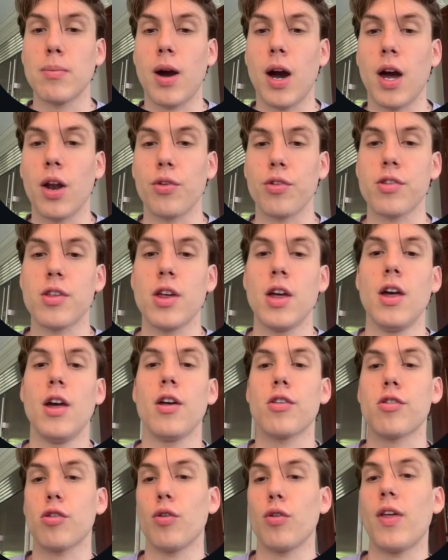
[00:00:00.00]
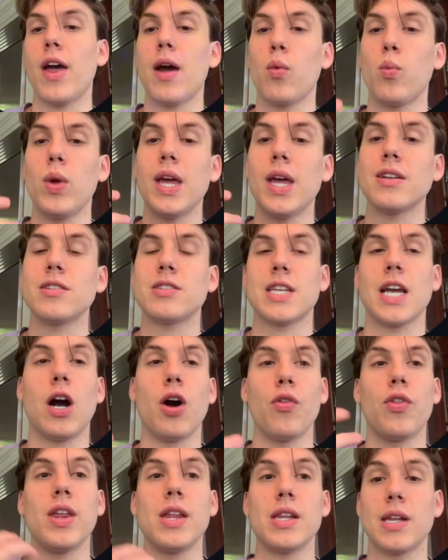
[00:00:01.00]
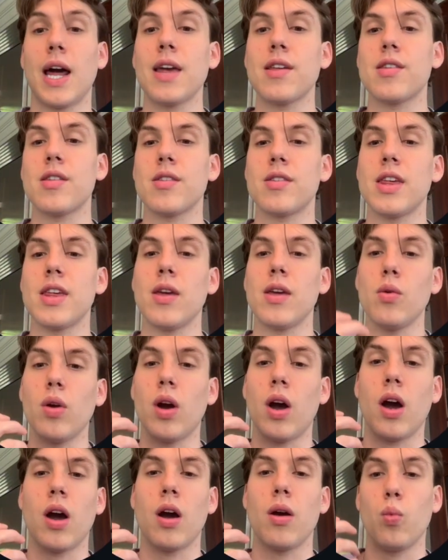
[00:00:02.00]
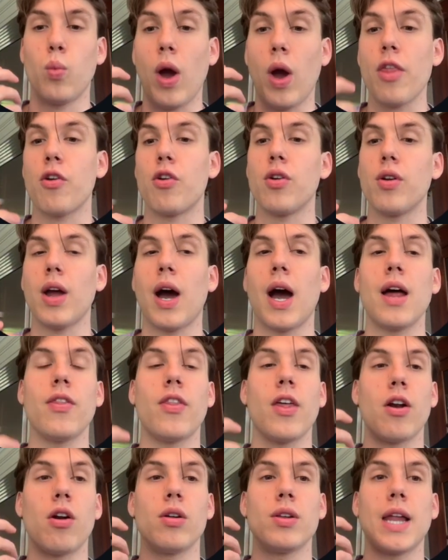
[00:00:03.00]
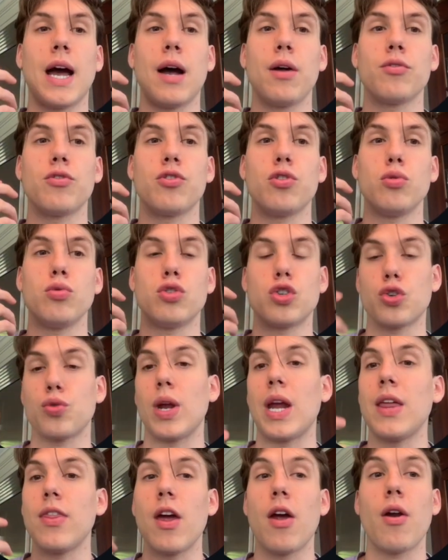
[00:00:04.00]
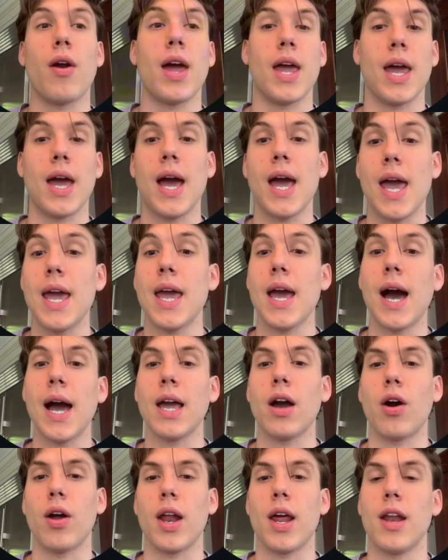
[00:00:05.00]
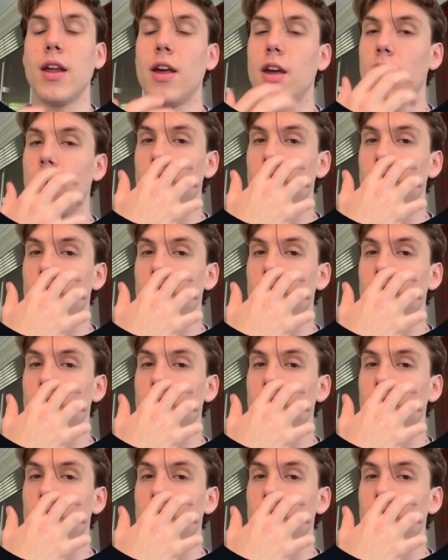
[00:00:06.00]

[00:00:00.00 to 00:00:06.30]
models, so that we can tell the licensee whether or not they're allowed to train their AI on it.